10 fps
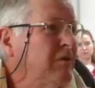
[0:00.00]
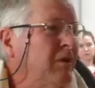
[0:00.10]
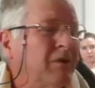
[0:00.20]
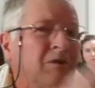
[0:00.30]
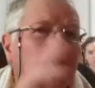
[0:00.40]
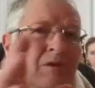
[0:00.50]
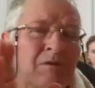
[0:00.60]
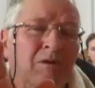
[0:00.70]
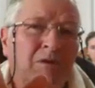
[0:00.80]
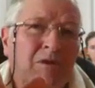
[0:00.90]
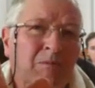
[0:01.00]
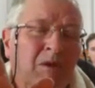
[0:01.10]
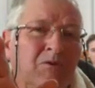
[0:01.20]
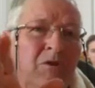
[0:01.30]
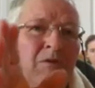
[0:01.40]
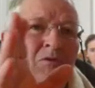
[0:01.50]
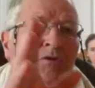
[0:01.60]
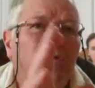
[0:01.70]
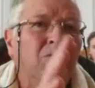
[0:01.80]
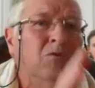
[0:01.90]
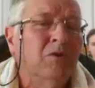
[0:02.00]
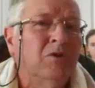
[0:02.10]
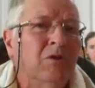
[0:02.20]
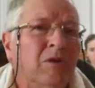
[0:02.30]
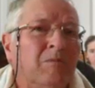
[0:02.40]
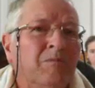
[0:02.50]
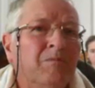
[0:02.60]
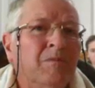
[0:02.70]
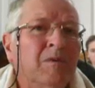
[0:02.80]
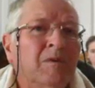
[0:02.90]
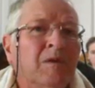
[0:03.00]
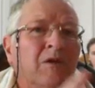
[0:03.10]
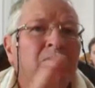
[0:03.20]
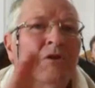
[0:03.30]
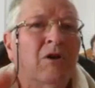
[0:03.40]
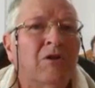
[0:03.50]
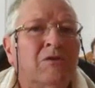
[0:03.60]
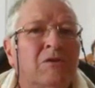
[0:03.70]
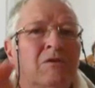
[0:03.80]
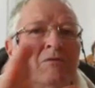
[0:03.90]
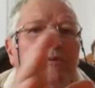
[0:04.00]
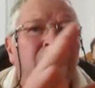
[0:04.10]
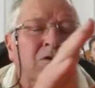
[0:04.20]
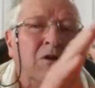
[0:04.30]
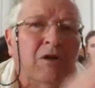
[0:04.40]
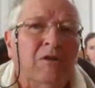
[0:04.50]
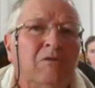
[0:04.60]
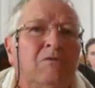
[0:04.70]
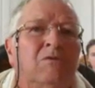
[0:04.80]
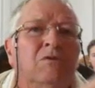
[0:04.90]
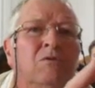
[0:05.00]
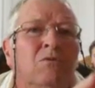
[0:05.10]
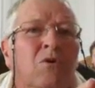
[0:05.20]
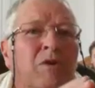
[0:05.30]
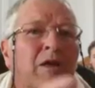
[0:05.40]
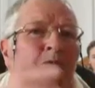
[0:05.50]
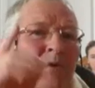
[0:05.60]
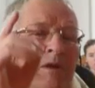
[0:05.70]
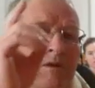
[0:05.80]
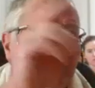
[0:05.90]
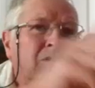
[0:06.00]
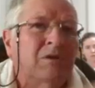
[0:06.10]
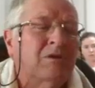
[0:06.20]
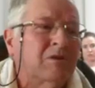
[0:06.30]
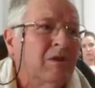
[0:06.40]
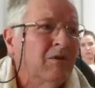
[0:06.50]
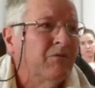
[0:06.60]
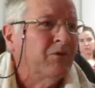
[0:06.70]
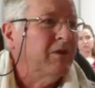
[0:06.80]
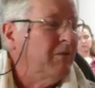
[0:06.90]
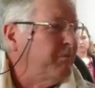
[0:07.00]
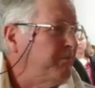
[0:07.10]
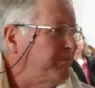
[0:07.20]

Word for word: I think uh, sometimes even during wartime, mm. those guys that have died through the war, they went to for their